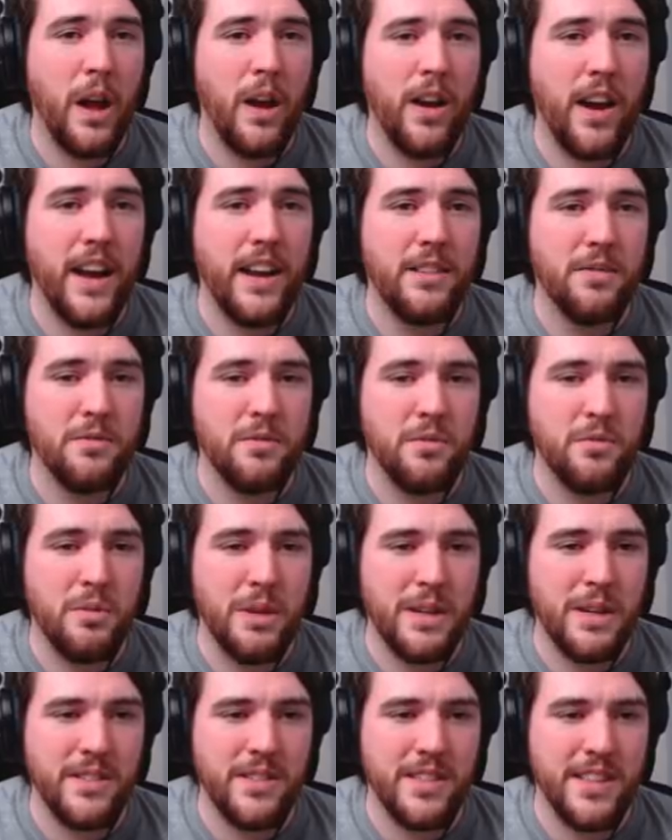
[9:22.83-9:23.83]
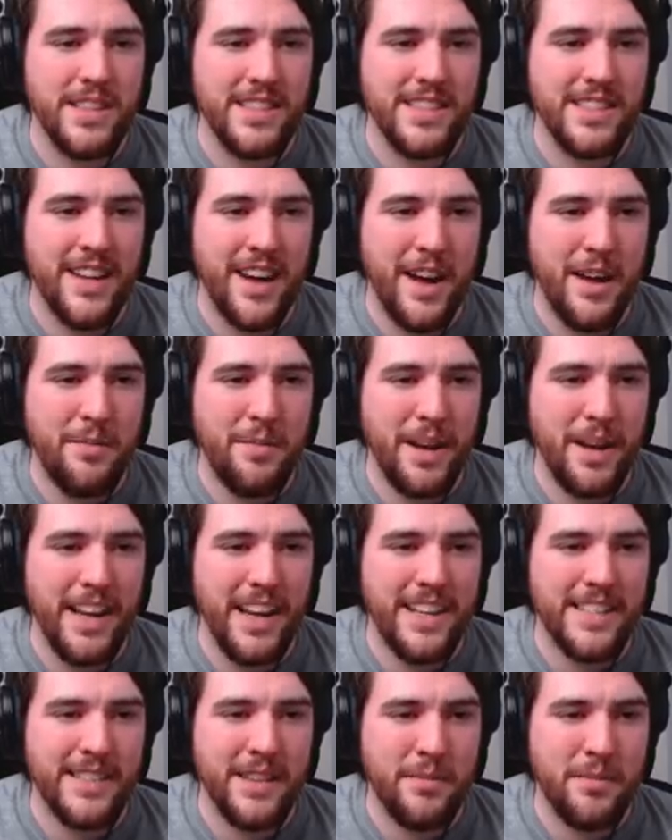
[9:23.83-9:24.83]
All right, well, this time I
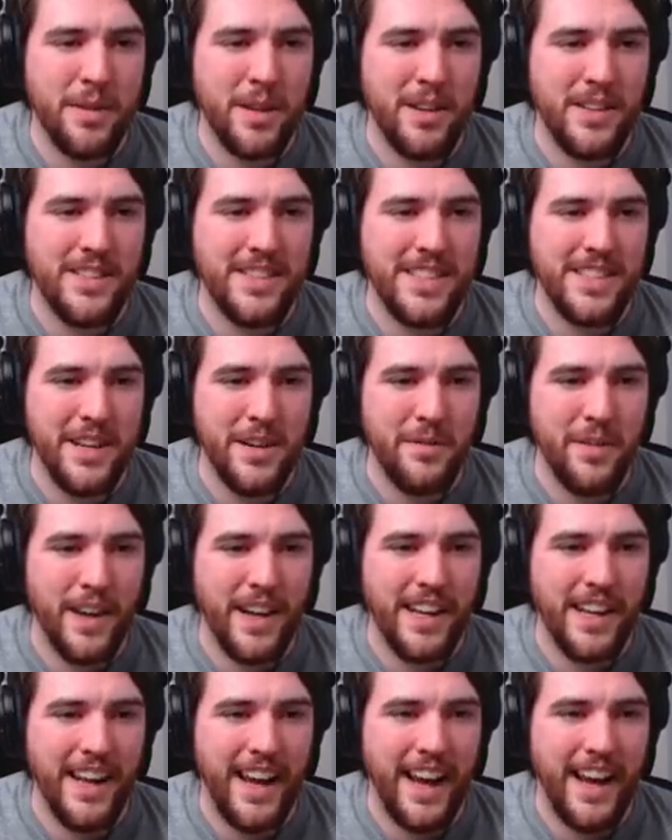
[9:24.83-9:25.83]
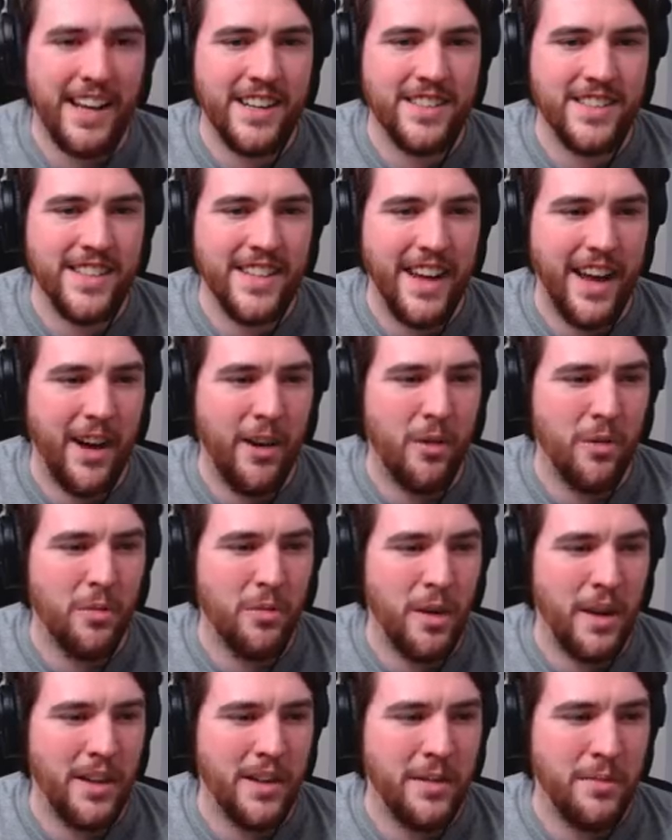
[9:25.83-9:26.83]
guess I'm gonna see if I can actually
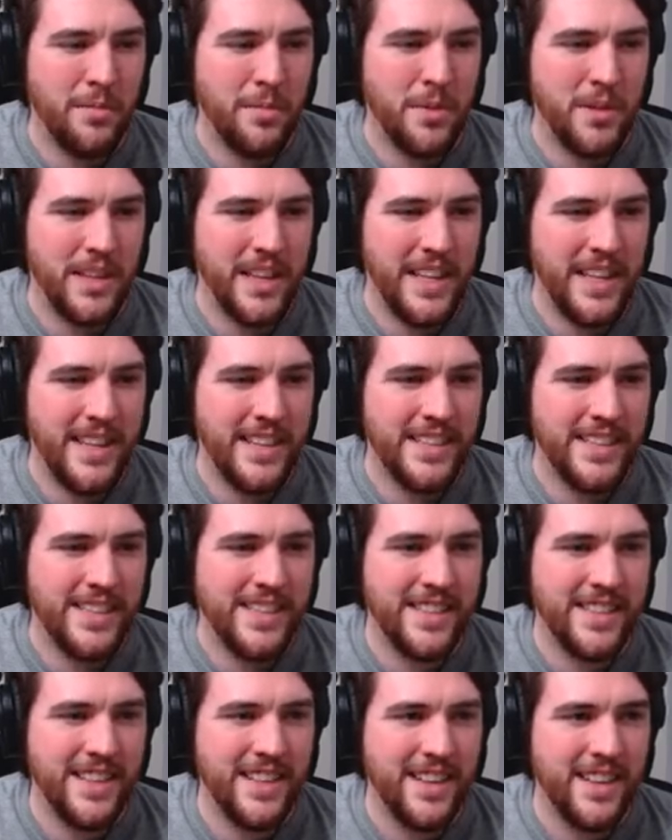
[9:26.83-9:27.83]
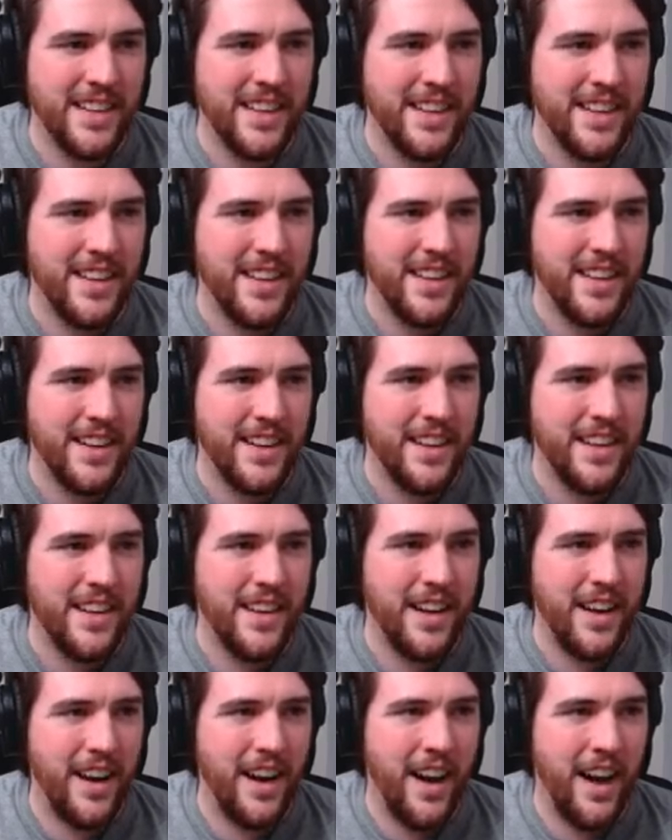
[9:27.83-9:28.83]
outrun the police.
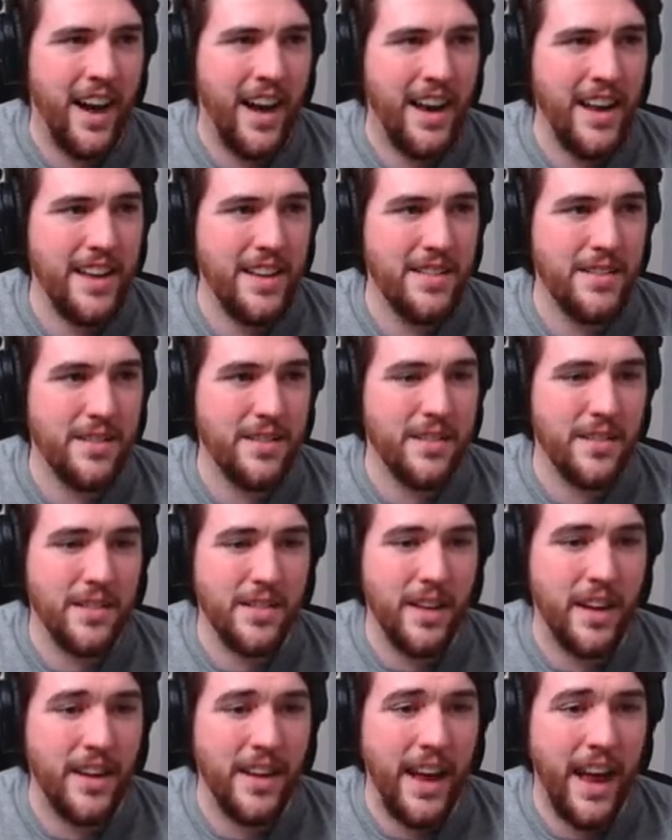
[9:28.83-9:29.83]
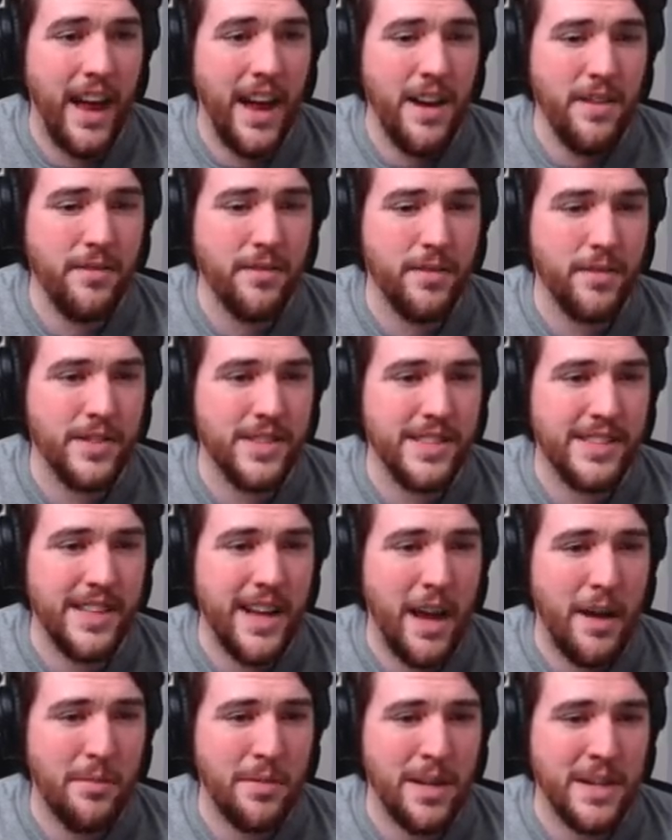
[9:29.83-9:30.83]
I have
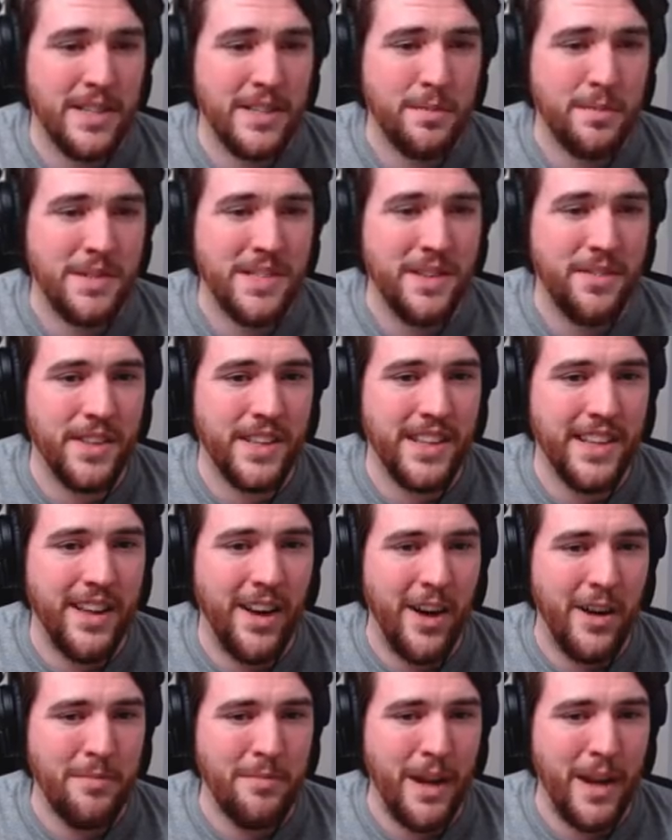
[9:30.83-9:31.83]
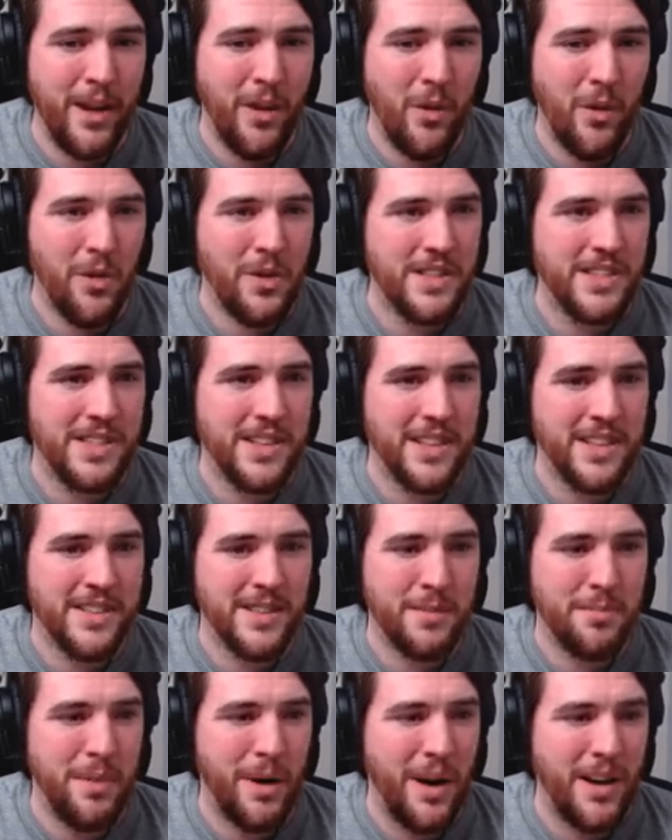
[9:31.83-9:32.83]
stamina specifically on my horse, so
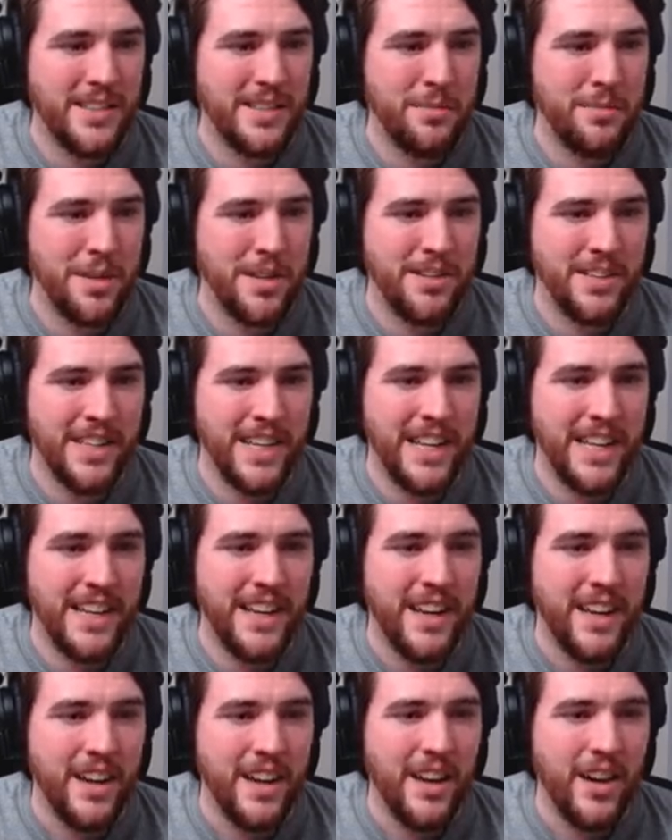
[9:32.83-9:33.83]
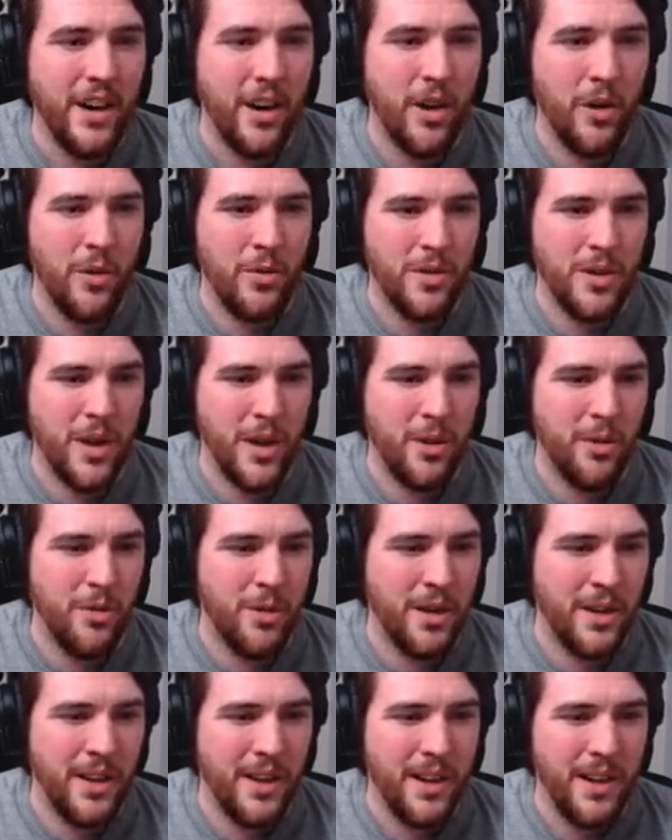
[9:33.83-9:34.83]
there's a possibility. Oh
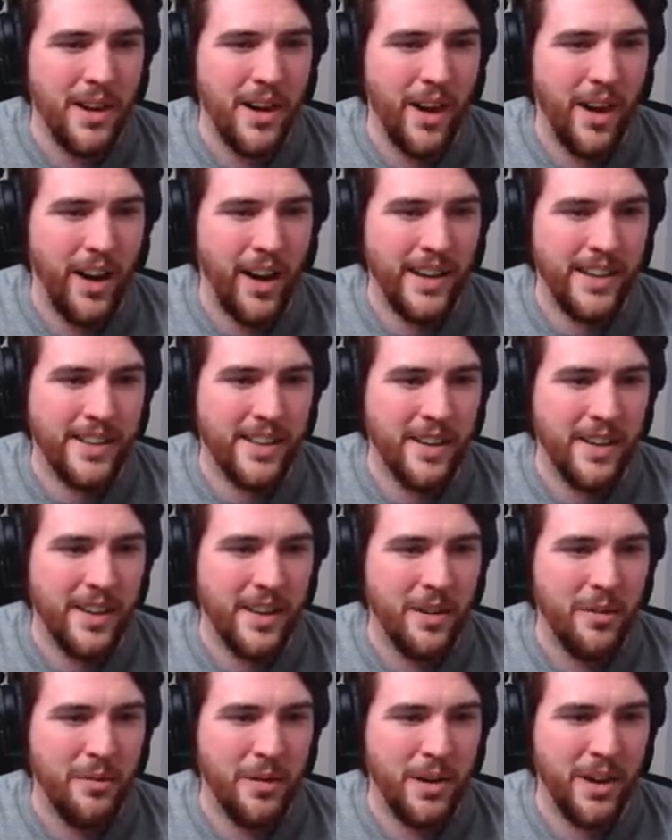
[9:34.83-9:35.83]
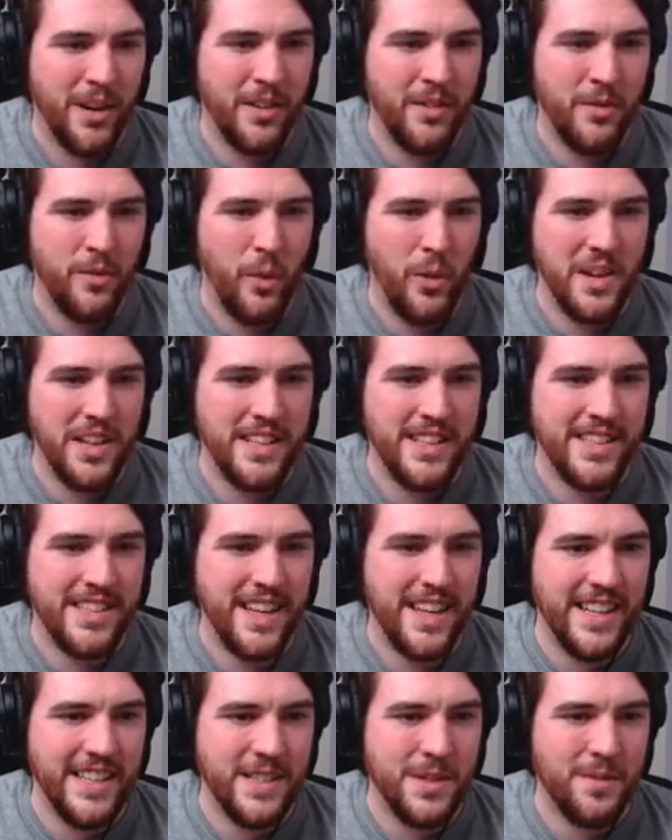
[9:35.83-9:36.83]
no. All right, we gotta avoid the
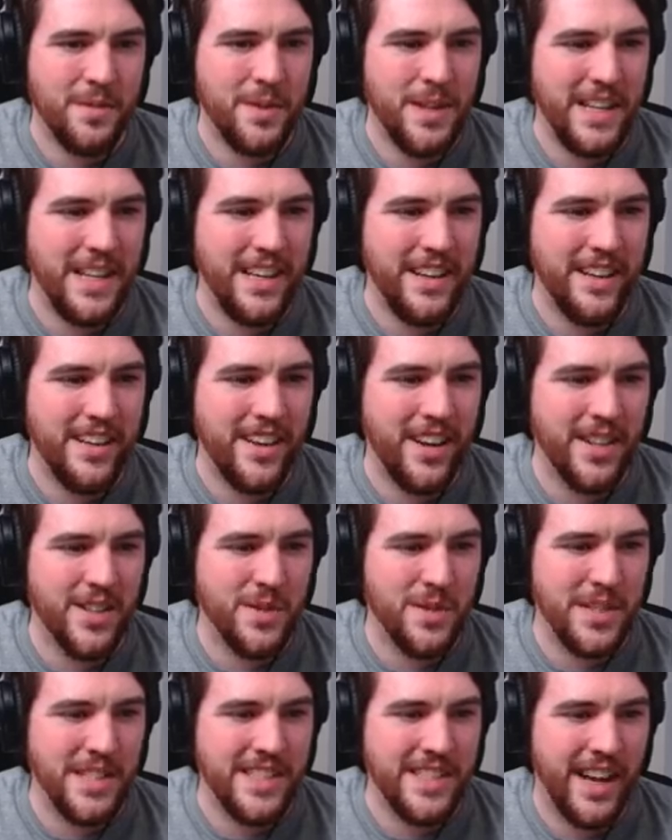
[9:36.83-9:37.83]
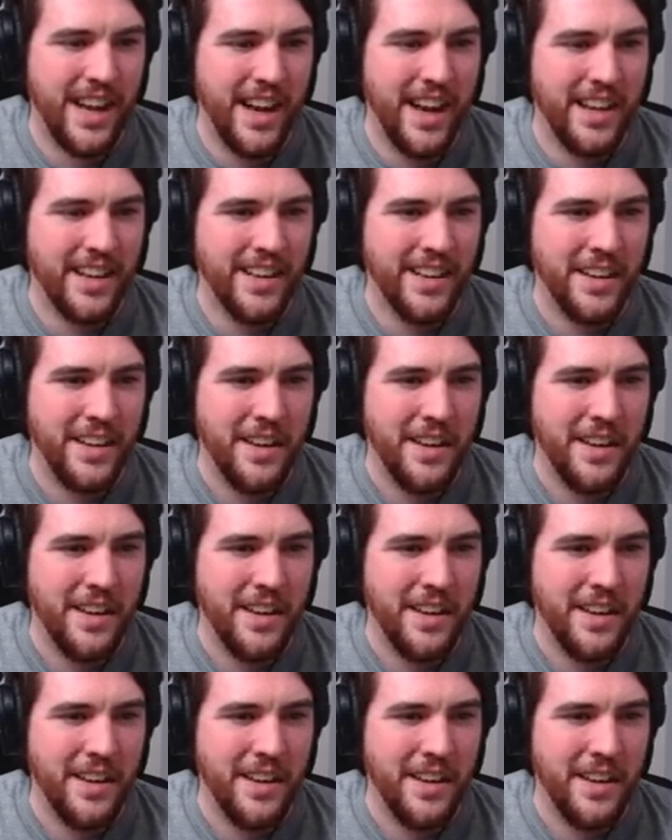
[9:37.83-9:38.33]
cities, flee to the countryside.